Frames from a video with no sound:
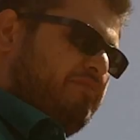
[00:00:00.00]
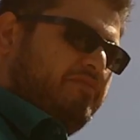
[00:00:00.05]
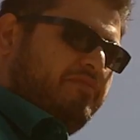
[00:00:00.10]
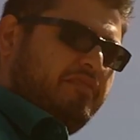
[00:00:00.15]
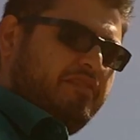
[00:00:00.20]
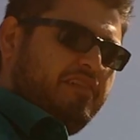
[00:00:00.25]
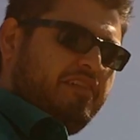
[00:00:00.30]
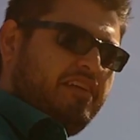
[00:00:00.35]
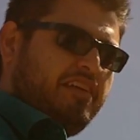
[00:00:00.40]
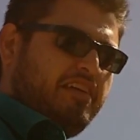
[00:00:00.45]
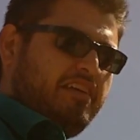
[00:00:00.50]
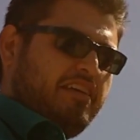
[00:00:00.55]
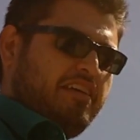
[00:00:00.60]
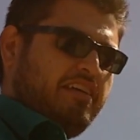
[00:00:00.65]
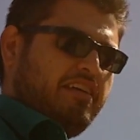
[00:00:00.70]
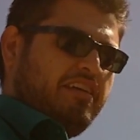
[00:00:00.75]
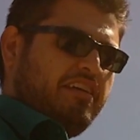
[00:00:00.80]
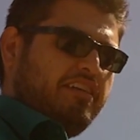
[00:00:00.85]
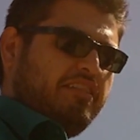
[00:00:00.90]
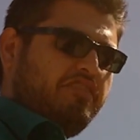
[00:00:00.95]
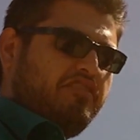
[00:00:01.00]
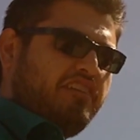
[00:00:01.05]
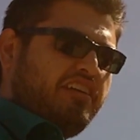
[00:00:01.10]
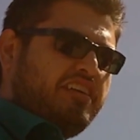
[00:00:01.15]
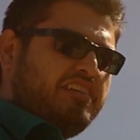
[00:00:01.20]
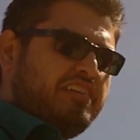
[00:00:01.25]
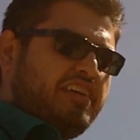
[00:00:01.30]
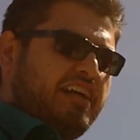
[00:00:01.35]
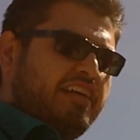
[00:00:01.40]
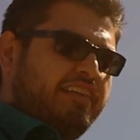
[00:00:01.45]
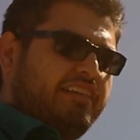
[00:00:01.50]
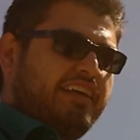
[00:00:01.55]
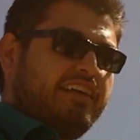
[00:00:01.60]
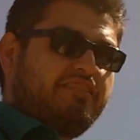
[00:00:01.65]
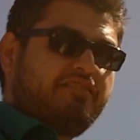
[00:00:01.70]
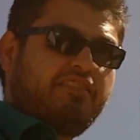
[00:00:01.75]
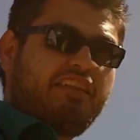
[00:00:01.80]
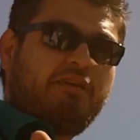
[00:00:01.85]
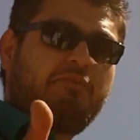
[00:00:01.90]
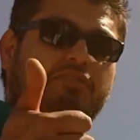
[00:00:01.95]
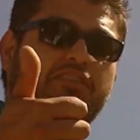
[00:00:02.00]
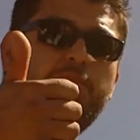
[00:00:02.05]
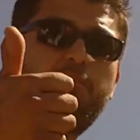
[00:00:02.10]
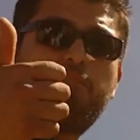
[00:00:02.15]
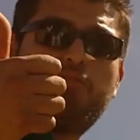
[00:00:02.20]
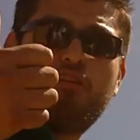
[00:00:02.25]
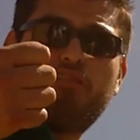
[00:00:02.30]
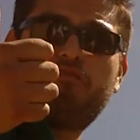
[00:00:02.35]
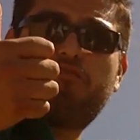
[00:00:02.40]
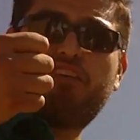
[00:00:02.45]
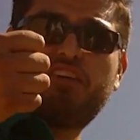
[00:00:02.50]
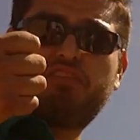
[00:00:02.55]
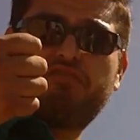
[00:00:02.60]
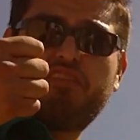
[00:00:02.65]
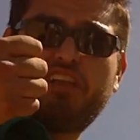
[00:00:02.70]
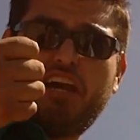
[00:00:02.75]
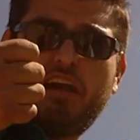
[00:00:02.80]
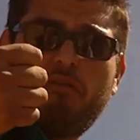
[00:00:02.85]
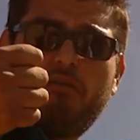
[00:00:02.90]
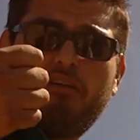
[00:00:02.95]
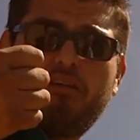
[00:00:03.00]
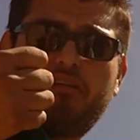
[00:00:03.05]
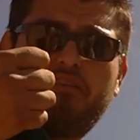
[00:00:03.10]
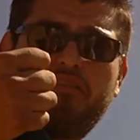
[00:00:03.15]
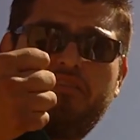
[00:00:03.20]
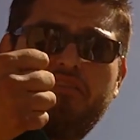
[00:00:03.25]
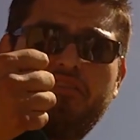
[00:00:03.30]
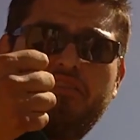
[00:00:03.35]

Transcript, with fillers: So oh, you guys got that? So that was a perfect flower.